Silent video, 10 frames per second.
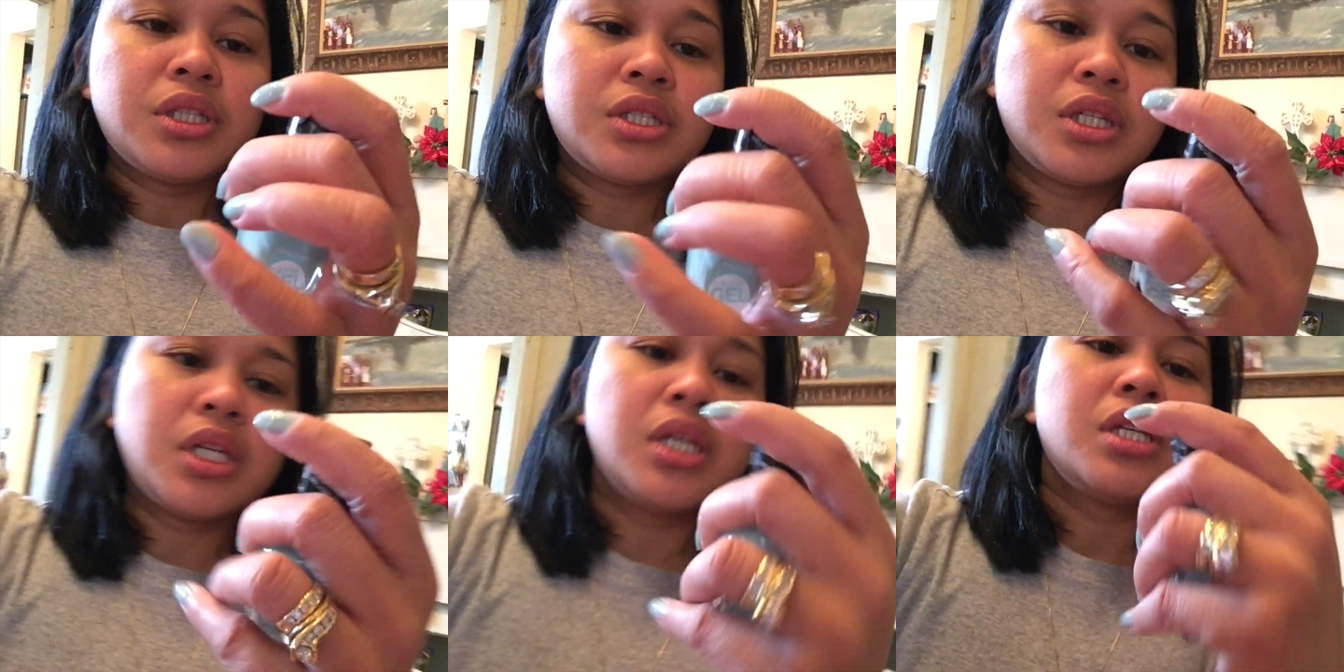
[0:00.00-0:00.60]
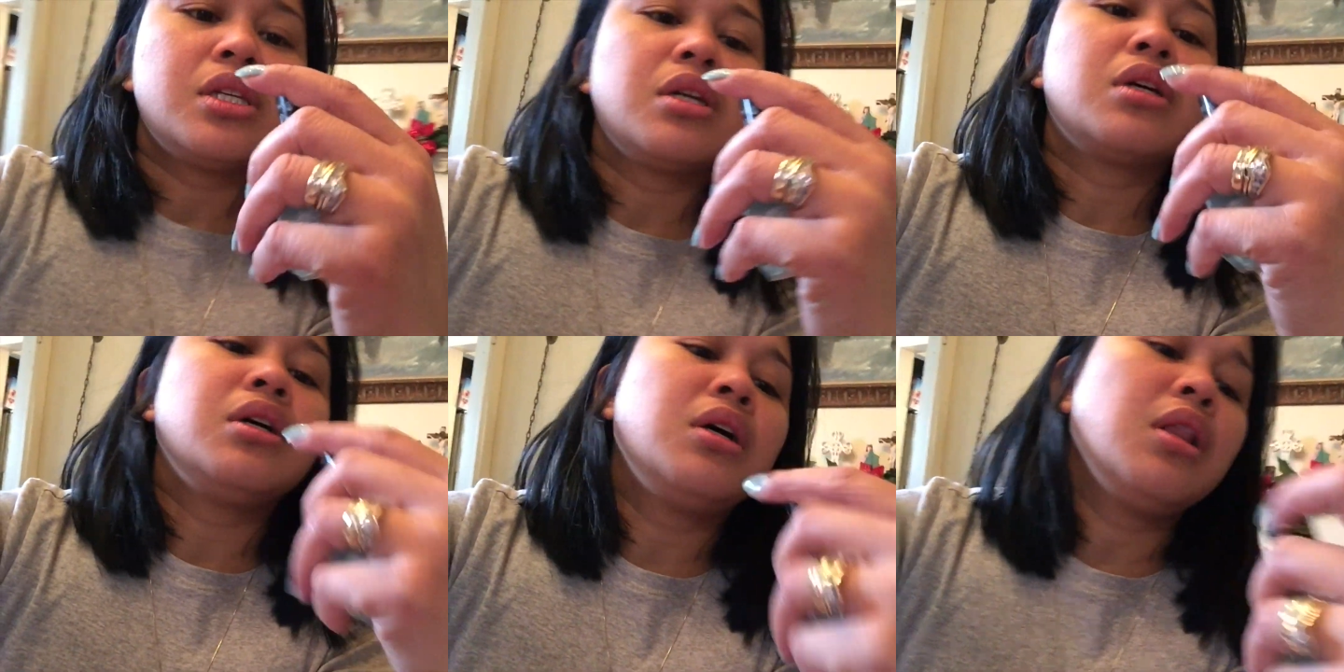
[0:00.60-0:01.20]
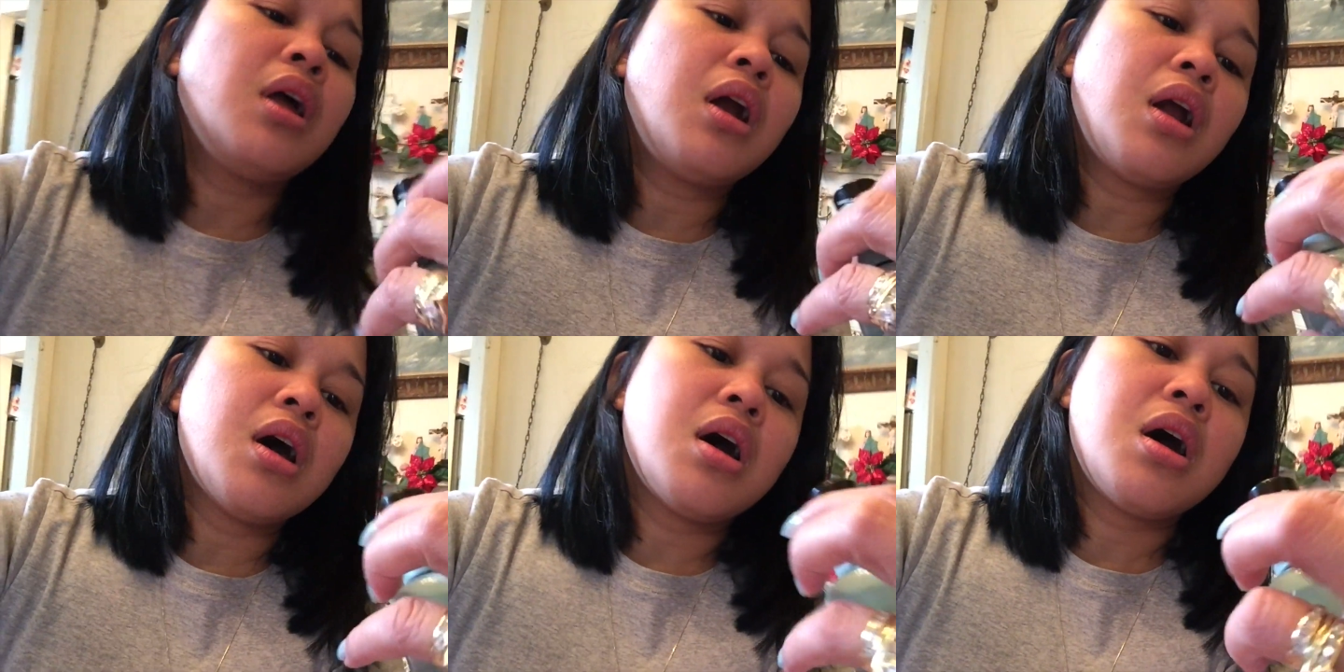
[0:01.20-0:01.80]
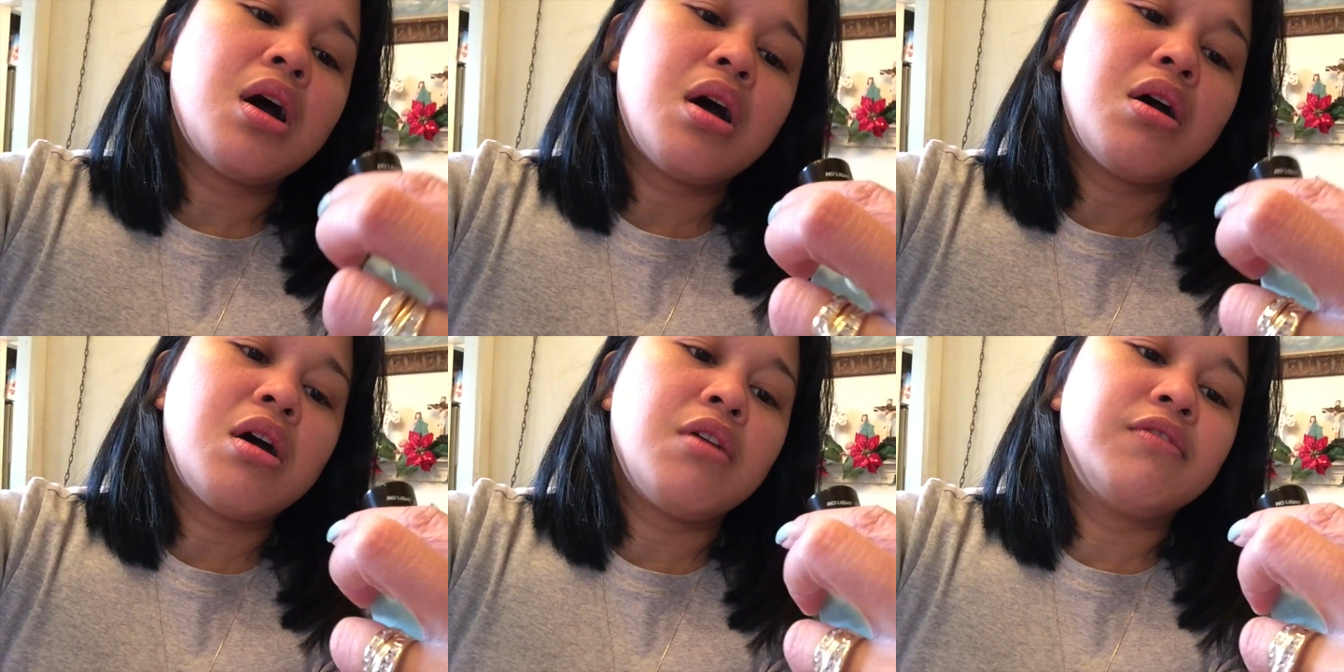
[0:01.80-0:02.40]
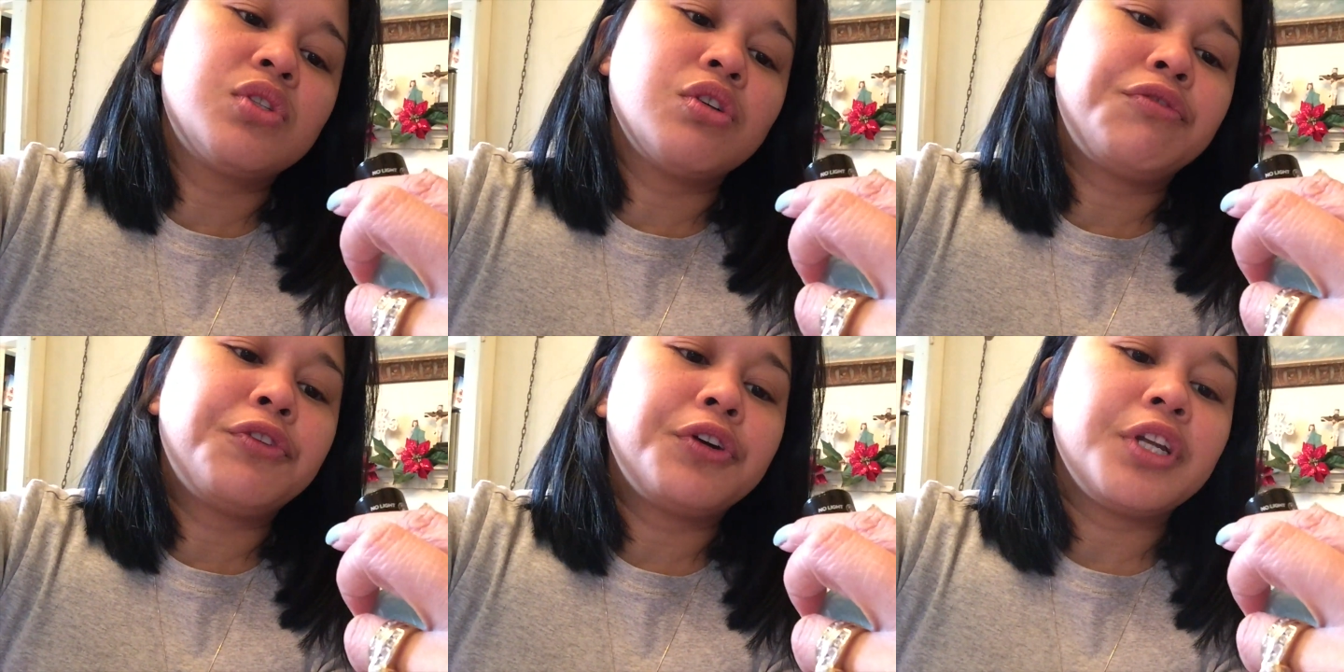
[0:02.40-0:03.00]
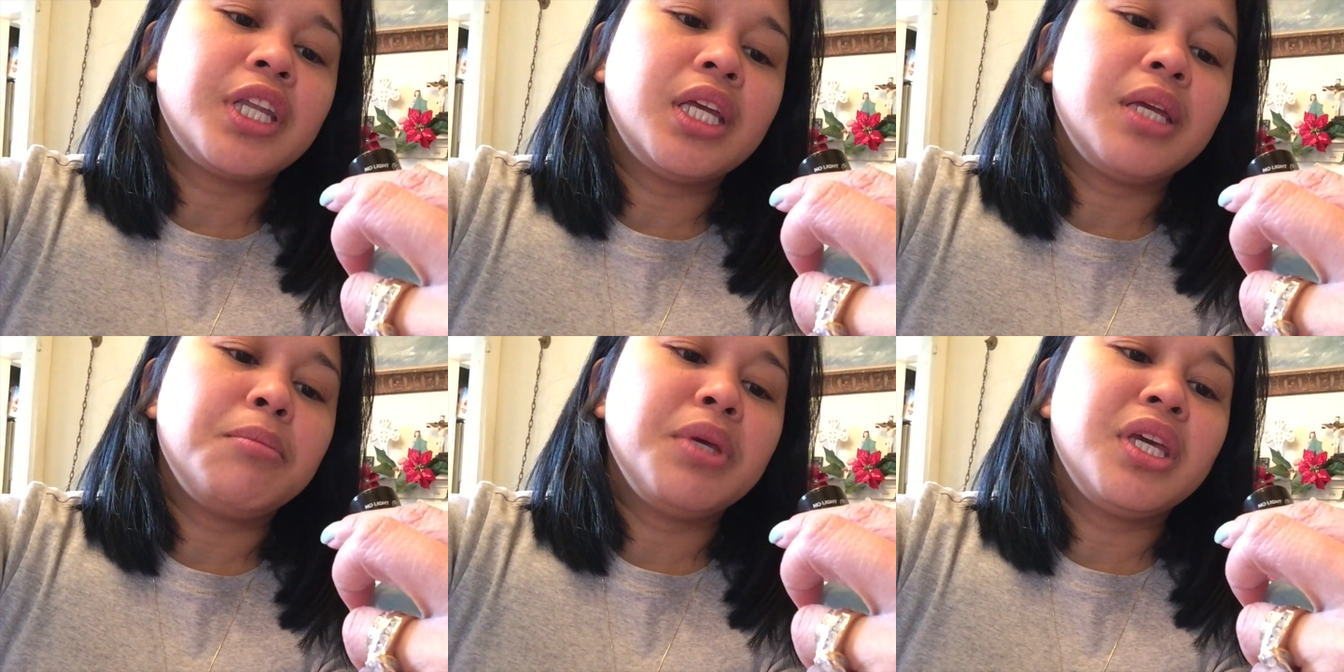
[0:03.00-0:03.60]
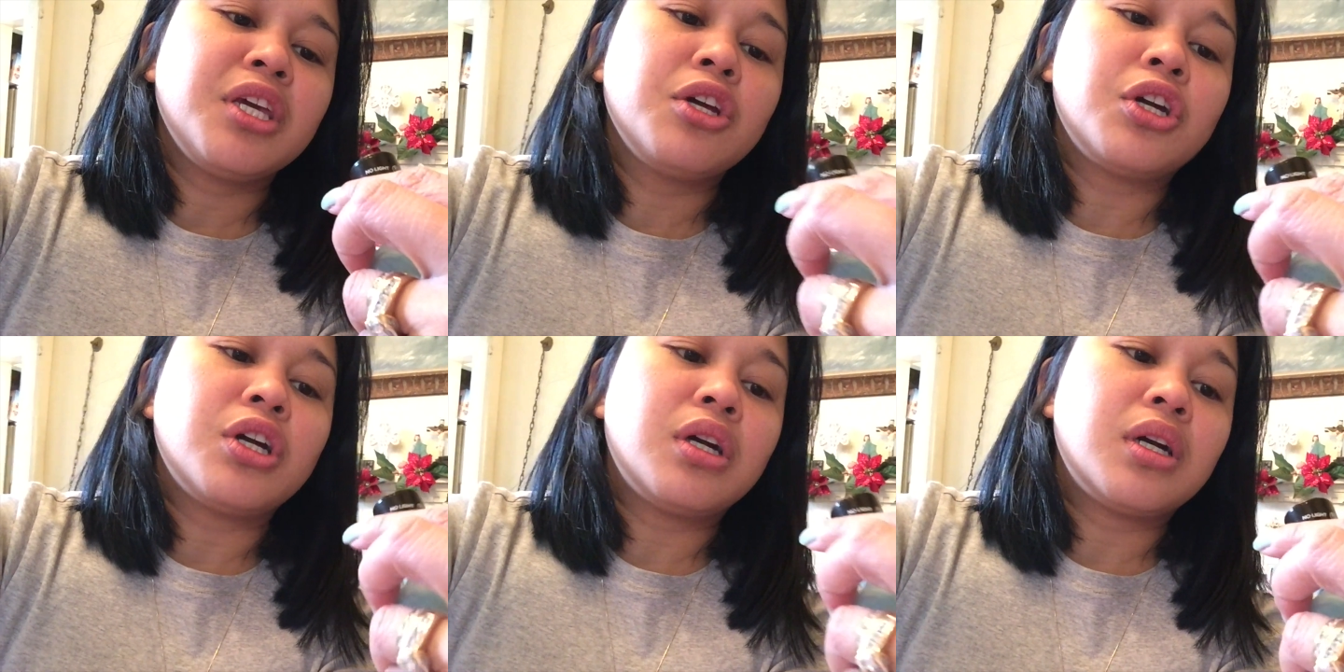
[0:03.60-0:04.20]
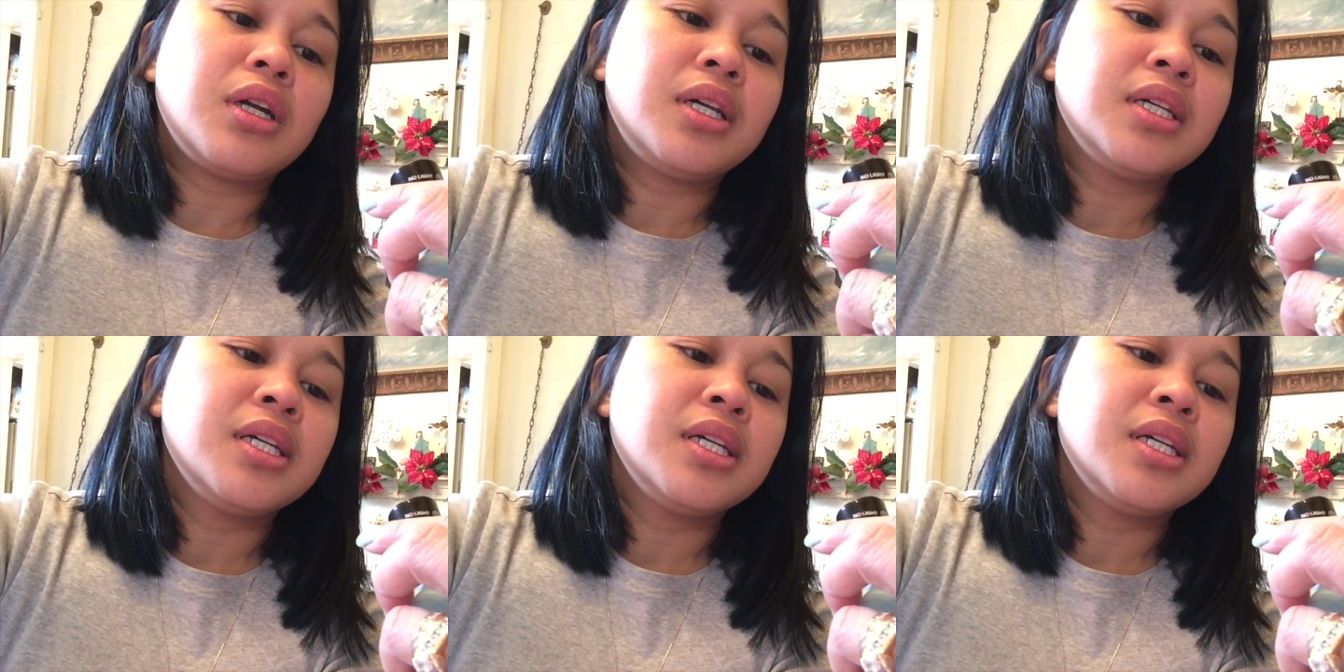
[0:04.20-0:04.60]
This is the color of 240 B girl.